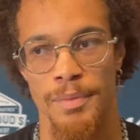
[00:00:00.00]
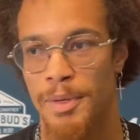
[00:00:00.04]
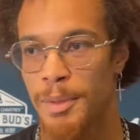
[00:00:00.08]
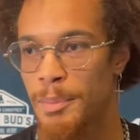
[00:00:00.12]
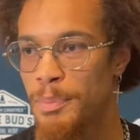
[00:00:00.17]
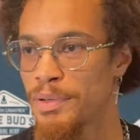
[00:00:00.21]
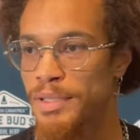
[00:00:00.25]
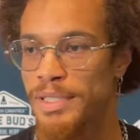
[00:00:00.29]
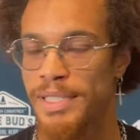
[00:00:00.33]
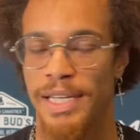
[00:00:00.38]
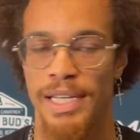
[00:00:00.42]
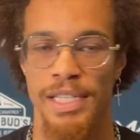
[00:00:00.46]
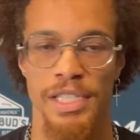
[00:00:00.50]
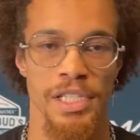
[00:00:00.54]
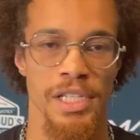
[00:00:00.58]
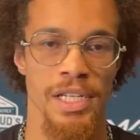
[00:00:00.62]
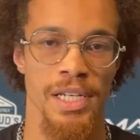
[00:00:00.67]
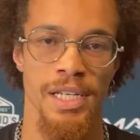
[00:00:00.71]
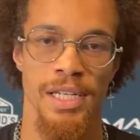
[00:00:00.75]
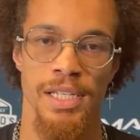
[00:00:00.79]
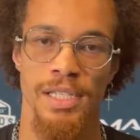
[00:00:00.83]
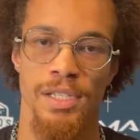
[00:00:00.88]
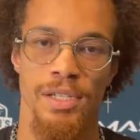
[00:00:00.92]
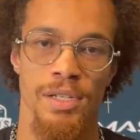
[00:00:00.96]

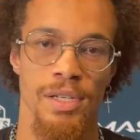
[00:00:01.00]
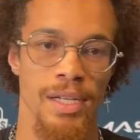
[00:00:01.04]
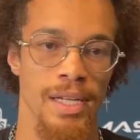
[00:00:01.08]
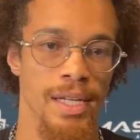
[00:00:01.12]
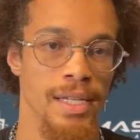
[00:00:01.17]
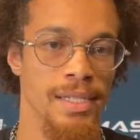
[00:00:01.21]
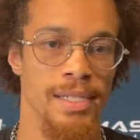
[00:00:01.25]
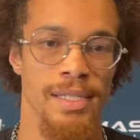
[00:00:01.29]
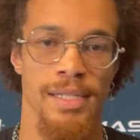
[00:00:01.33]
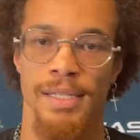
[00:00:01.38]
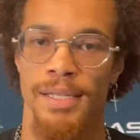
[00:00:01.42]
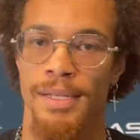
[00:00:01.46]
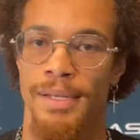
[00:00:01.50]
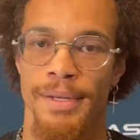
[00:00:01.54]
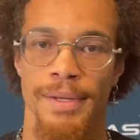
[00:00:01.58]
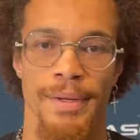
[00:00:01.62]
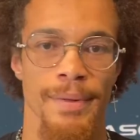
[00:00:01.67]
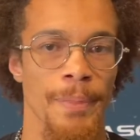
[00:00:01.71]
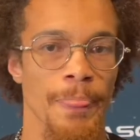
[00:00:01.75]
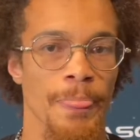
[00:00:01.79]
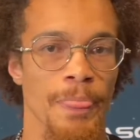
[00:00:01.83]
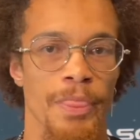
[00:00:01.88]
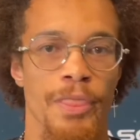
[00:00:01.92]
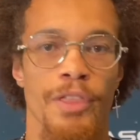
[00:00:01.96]
Prediction is
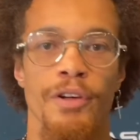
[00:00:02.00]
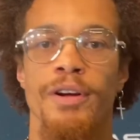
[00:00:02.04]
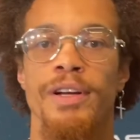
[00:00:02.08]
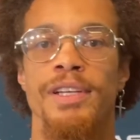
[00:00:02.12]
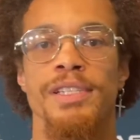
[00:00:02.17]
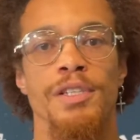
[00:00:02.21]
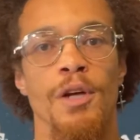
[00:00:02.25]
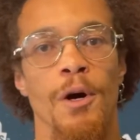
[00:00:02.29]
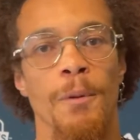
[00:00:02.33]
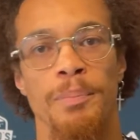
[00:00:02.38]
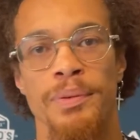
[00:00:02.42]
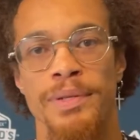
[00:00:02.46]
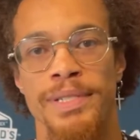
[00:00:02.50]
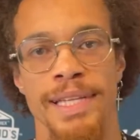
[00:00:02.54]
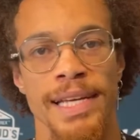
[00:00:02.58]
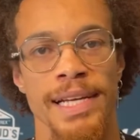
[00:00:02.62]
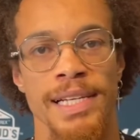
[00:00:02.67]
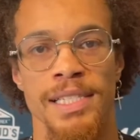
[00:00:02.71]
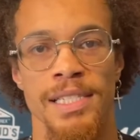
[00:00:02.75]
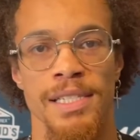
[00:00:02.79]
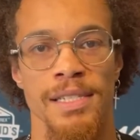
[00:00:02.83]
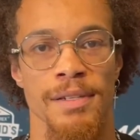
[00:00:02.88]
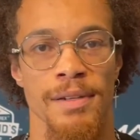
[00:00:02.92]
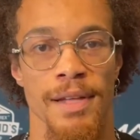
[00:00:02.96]
there is no
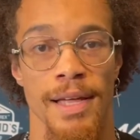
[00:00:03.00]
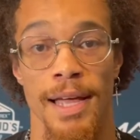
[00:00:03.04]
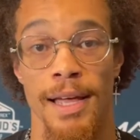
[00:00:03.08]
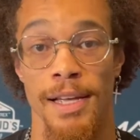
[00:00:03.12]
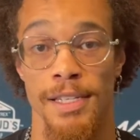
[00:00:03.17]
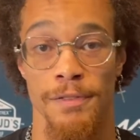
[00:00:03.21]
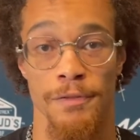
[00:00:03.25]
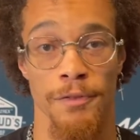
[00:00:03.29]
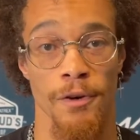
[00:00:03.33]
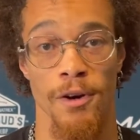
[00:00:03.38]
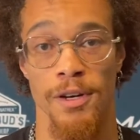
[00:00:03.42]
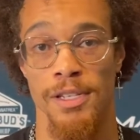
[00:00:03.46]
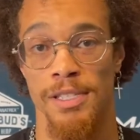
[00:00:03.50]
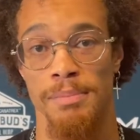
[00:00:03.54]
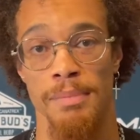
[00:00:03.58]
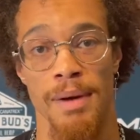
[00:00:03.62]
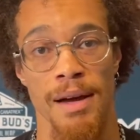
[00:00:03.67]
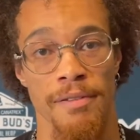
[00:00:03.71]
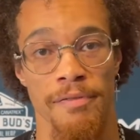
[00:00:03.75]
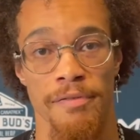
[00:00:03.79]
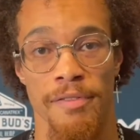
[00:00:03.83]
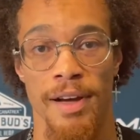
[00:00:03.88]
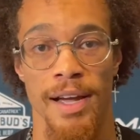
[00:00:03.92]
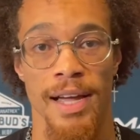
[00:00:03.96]
prediction as far as
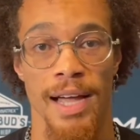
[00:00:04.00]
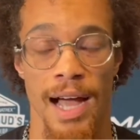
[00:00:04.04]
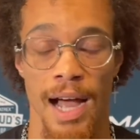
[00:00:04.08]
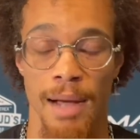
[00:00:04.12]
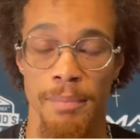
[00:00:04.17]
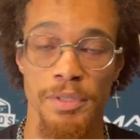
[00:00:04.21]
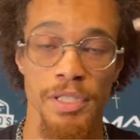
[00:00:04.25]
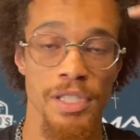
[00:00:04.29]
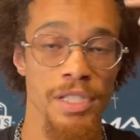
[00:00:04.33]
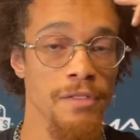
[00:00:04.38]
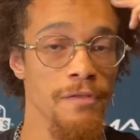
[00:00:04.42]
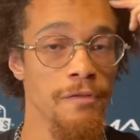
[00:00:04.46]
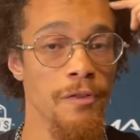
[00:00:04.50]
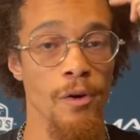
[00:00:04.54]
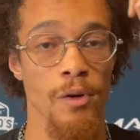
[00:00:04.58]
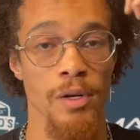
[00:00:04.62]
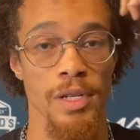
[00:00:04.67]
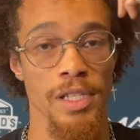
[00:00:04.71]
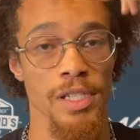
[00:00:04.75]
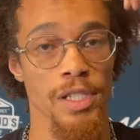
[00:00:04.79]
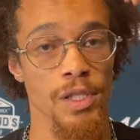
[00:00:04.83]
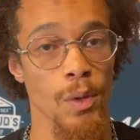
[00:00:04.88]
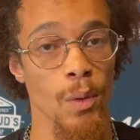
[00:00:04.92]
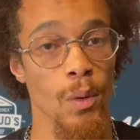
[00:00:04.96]
my fight. I'm just
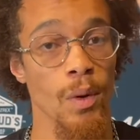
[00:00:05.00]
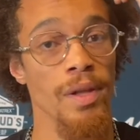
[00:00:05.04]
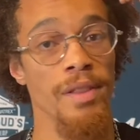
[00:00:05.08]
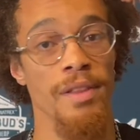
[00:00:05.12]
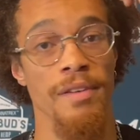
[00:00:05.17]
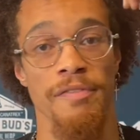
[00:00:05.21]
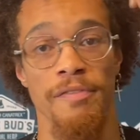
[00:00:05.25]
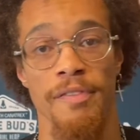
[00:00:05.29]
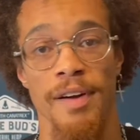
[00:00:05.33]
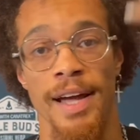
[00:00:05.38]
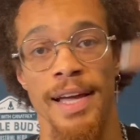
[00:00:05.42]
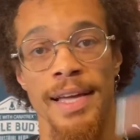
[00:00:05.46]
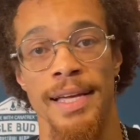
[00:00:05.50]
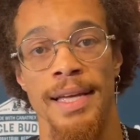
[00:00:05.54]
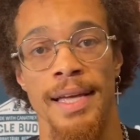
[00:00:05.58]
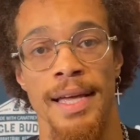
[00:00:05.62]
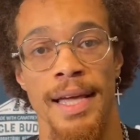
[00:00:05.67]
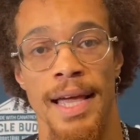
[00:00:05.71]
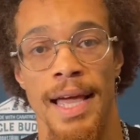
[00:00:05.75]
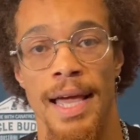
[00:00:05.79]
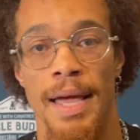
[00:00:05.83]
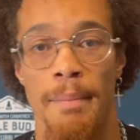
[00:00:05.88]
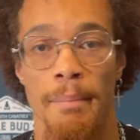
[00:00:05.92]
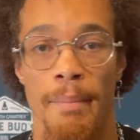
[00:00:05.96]
focused on the fight
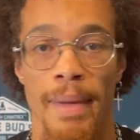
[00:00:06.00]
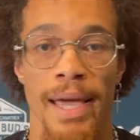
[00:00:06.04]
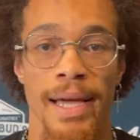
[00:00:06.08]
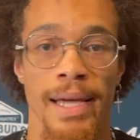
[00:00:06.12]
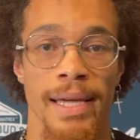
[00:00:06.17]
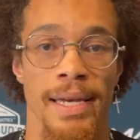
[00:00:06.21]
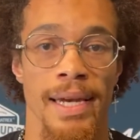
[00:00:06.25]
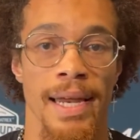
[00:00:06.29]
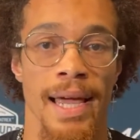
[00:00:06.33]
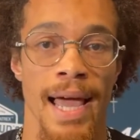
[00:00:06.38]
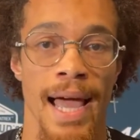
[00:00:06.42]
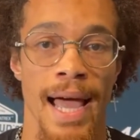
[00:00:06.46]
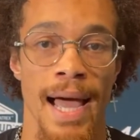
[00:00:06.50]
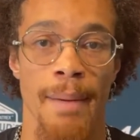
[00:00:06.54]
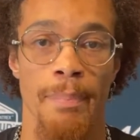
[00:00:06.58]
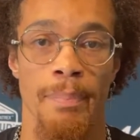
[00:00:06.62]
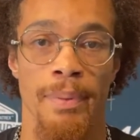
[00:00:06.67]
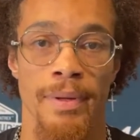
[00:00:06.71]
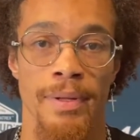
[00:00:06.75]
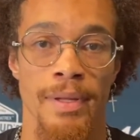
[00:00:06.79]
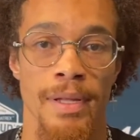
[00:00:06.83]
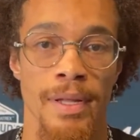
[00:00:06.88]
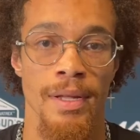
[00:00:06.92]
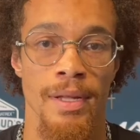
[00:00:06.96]
and making it happen.
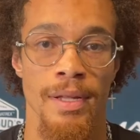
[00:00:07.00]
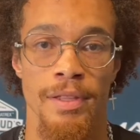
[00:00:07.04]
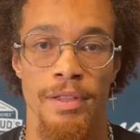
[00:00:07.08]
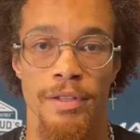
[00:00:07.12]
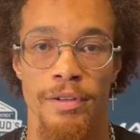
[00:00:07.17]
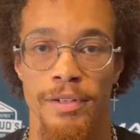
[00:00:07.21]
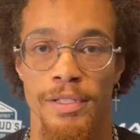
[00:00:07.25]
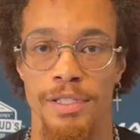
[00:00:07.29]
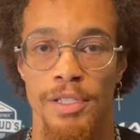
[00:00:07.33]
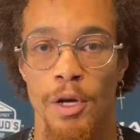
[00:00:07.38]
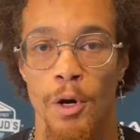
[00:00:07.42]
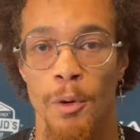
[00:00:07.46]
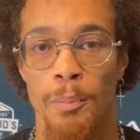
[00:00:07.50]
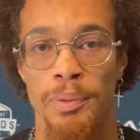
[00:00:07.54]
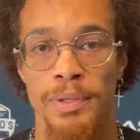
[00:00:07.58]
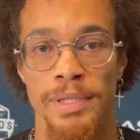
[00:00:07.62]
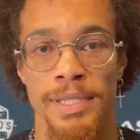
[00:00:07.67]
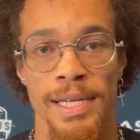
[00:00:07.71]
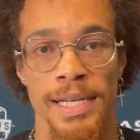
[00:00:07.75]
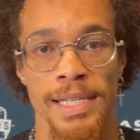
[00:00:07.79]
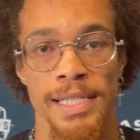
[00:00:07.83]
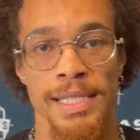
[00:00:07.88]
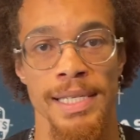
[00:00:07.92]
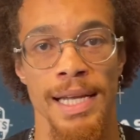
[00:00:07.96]
There is no
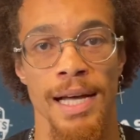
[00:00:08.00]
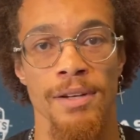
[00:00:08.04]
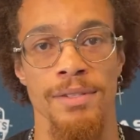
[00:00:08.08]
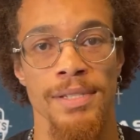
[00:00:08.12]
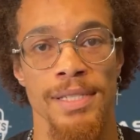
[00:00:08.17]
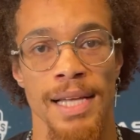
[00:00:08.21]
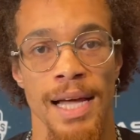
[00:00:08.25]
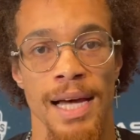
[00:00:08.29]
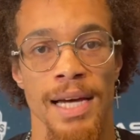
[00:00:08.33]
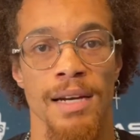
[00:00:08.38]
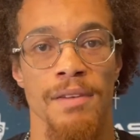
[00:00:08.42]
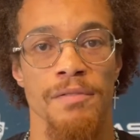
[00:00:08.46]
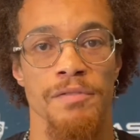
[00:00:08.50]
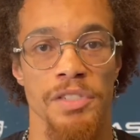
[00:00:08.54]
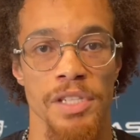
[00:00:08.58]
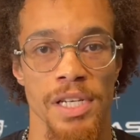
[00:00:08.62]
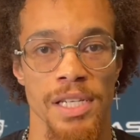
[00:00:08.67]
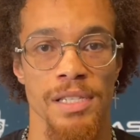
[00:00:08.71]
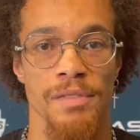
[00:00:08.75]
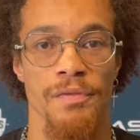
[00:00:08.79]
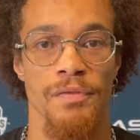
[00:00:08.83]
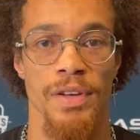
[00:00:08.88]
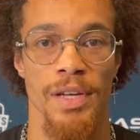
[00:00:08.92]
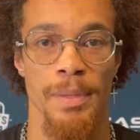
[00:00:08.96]
prediction outside of
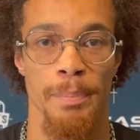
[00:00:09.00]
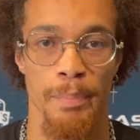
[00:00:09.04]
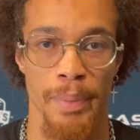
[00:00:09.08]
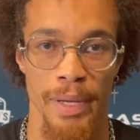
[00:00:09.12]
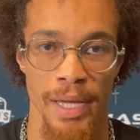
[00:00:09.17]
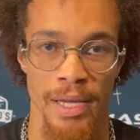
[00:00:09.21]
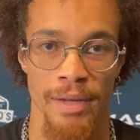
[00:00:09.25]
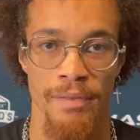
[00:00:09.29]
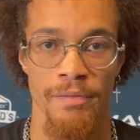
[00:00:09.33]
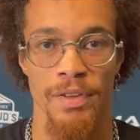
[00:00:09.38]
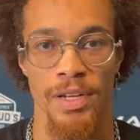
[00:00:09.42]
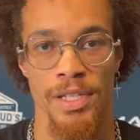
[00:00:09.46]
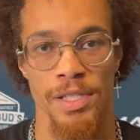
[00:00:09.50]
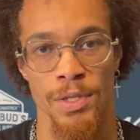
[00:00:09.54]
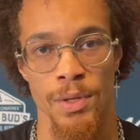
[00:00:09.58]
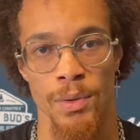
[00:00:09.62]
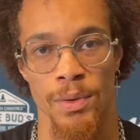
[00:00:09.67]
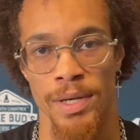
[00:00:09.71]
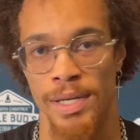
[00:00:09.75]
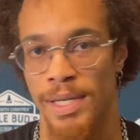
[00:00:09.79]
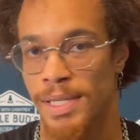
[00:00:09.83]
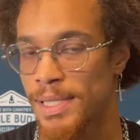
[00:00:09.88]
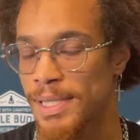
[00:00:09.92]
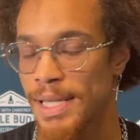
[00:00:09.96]
just being
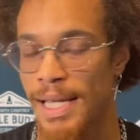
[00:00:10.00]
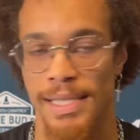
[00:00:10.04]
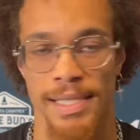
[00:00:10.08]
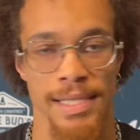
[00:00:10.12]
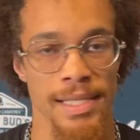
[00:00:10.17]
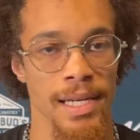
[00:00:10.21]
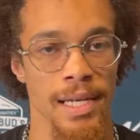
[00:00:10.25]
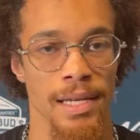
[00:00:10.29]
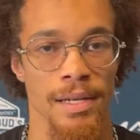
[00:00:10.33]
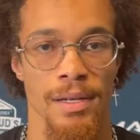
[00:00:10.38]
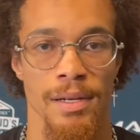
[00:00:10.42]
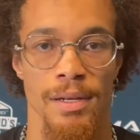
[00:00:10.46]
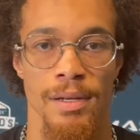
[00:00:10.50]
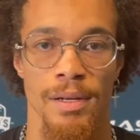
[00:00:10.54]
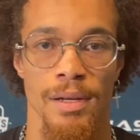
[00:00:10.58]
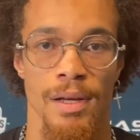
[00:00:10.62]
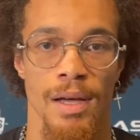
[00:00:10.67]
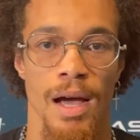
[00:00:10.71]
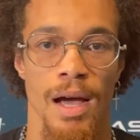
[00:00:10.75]
victorious. That's it.